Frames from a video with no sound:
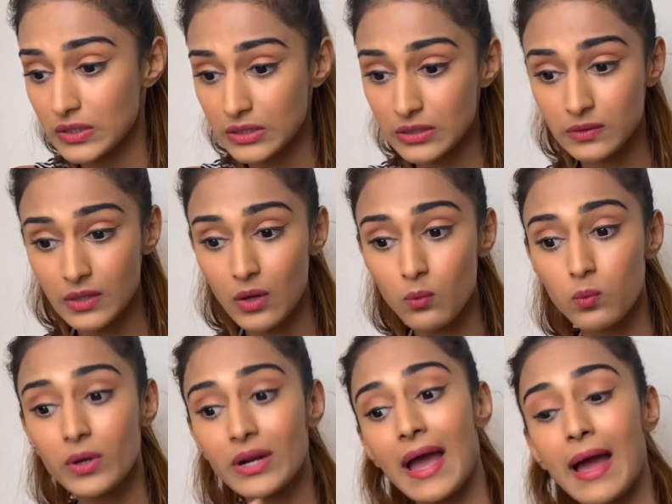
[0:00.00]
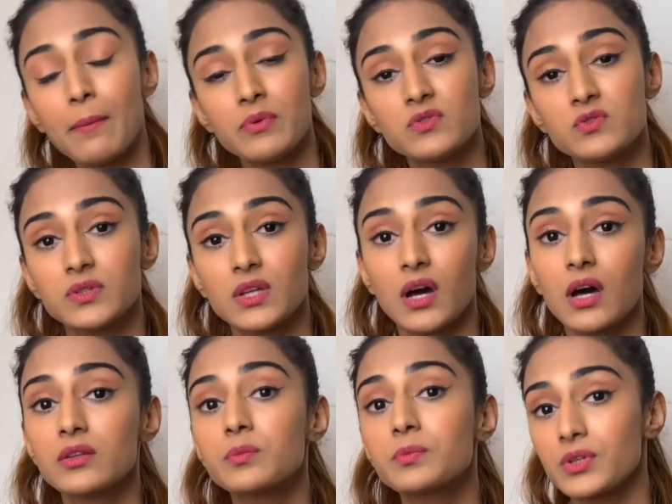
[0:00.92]
now what happens with
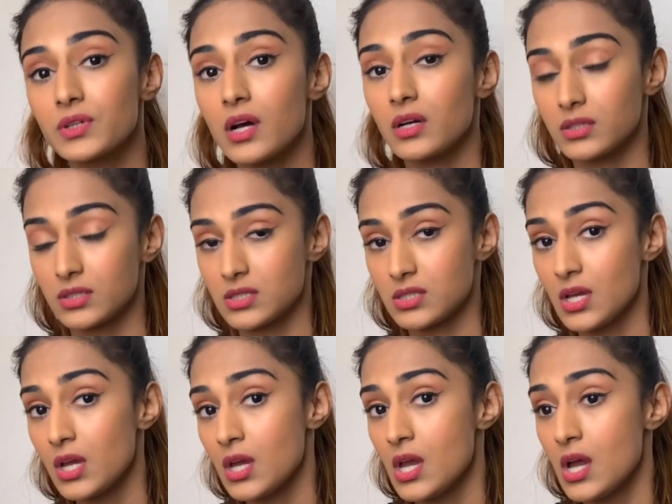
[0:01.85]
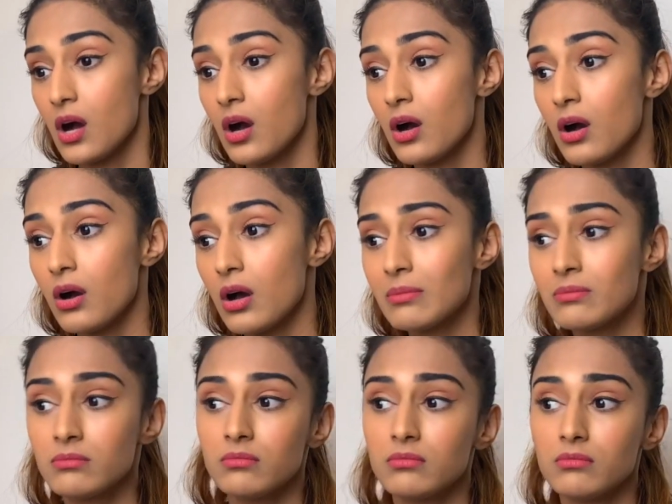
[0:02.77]
other products, I
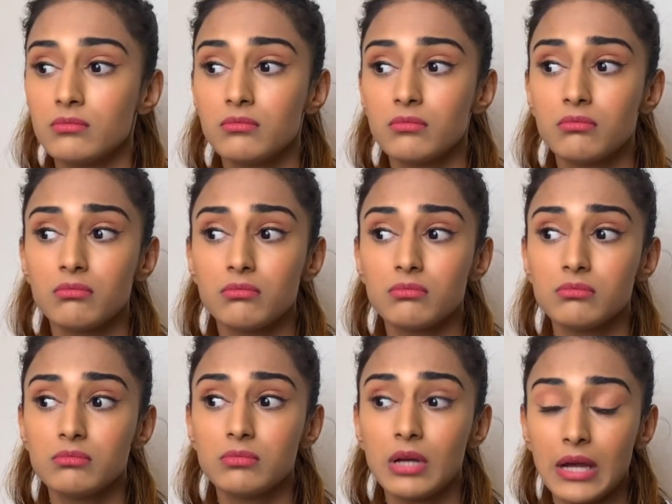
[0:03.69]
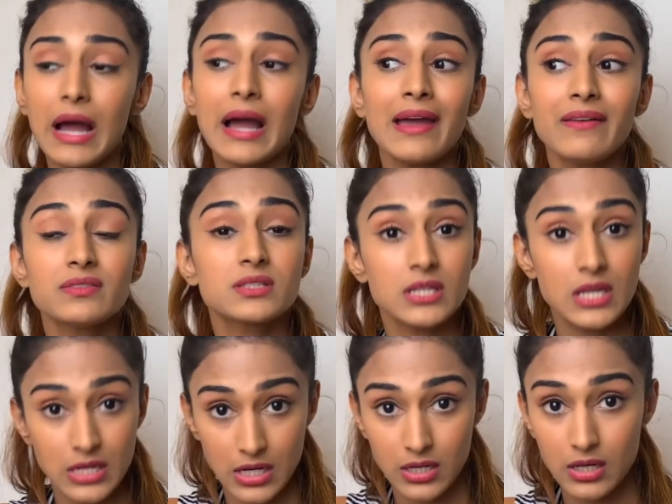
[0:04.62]
have
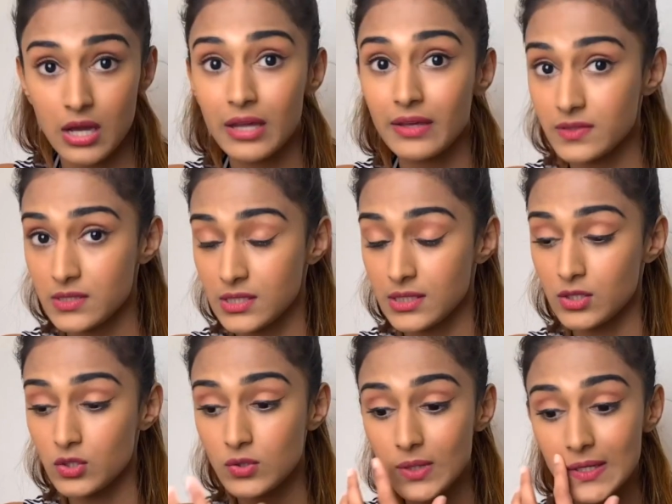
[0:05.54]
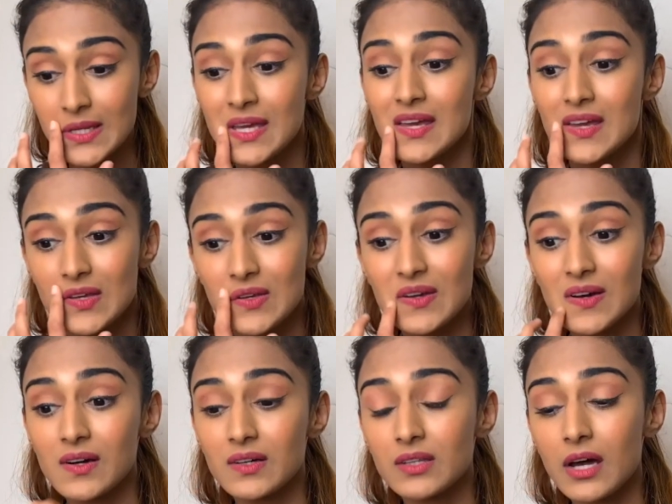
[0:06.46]
seen it, you can
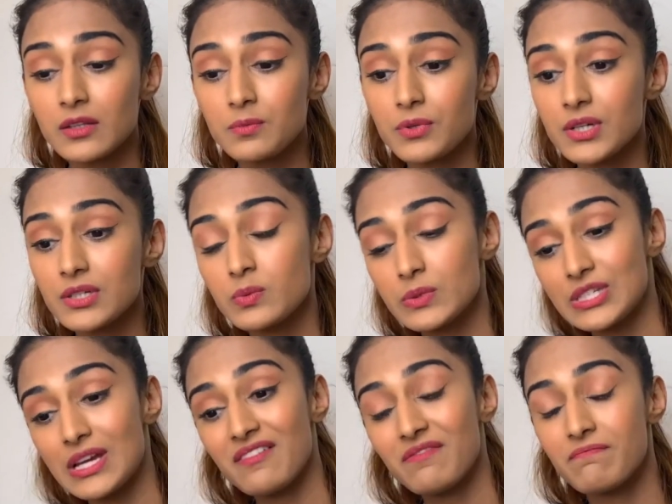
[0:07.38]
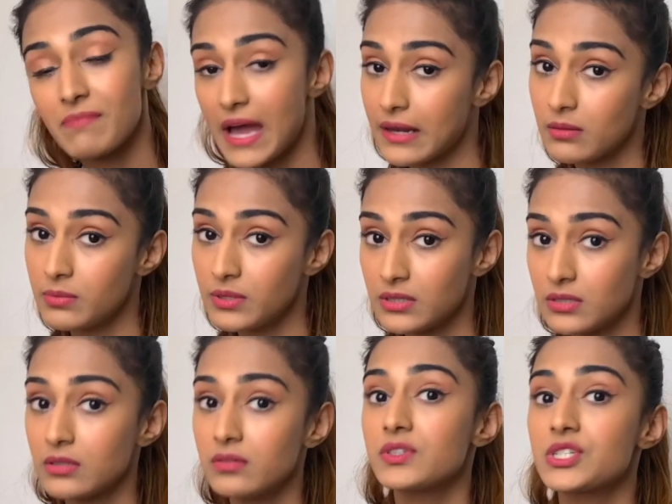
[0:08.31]
other products which have paraben in
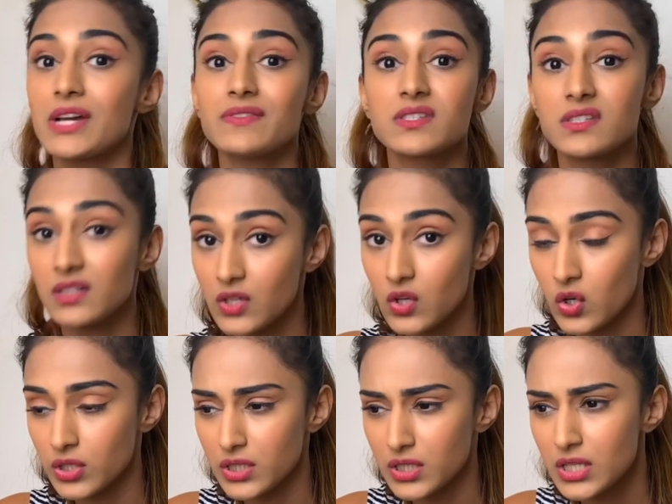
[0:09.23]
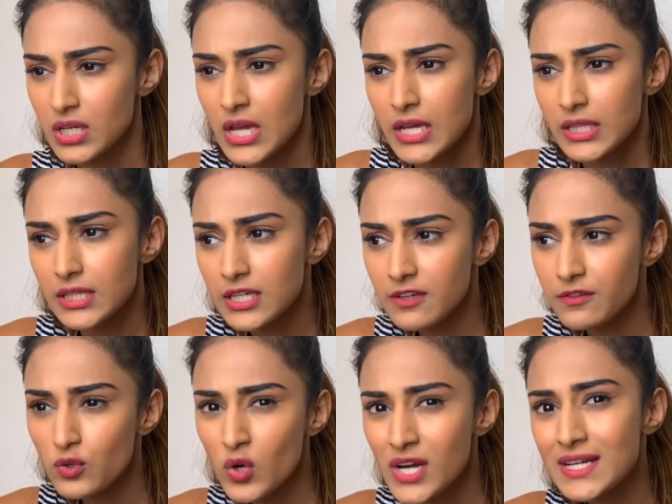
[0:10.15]
it, which have silicone in it, they give
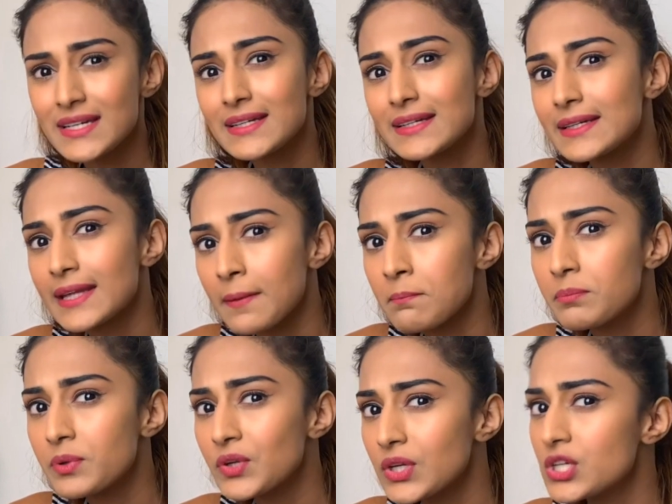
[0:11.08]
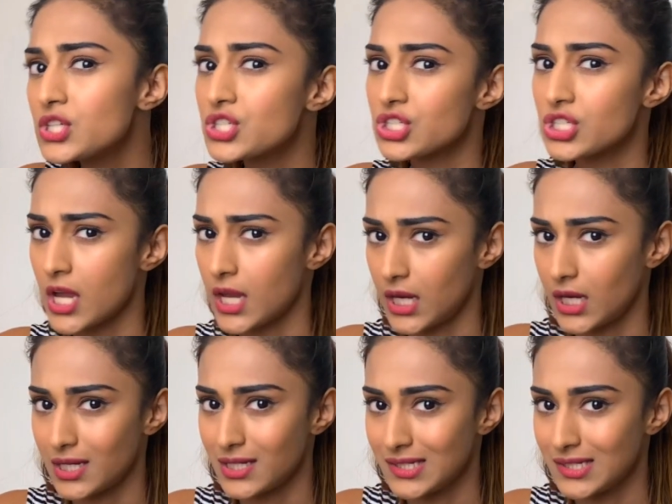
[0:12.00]
you a temporary shine.